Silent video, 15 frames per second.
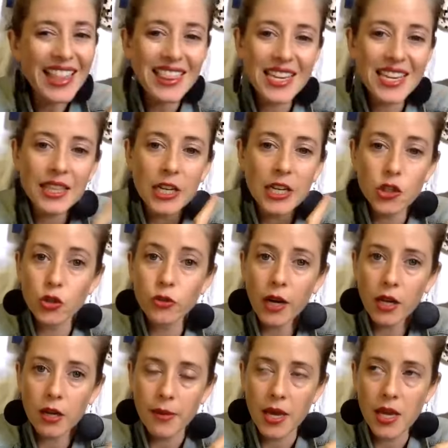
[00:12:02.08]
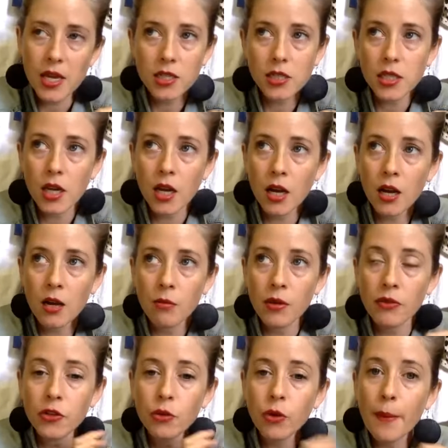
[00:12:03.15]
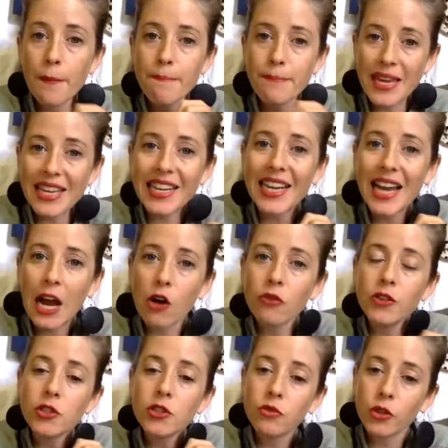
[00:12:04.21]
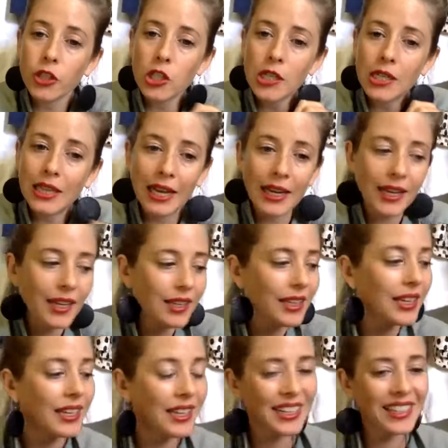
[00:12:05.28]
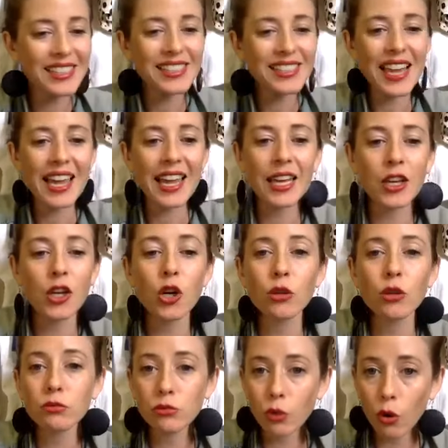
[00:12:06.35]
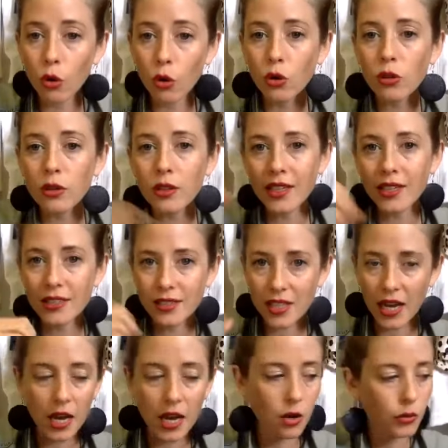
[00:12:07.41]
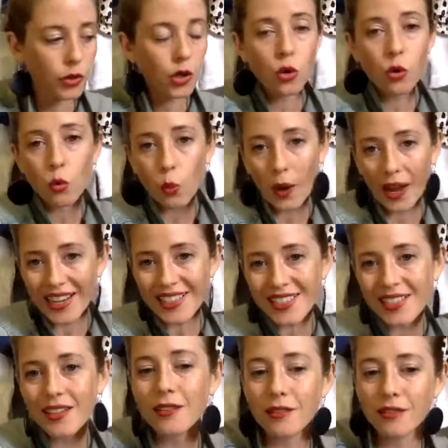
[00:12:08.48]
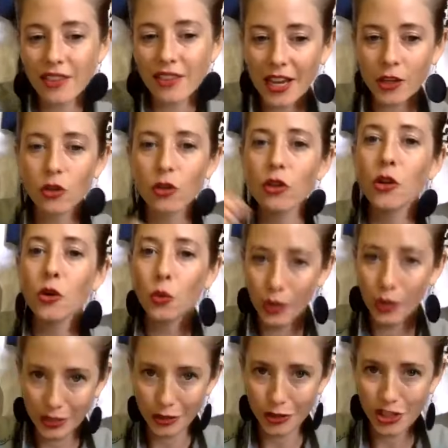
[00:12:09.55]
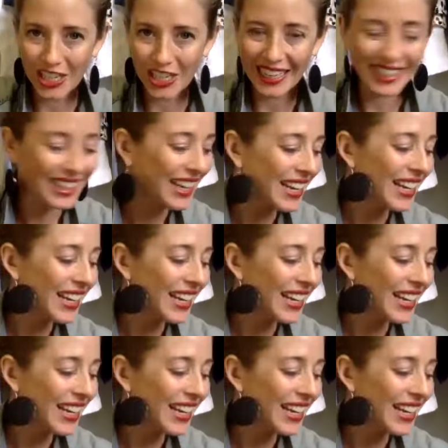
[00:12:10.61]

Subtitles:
thing that I do recommend if you are making outfits for your client is a roll down white vinyl window shade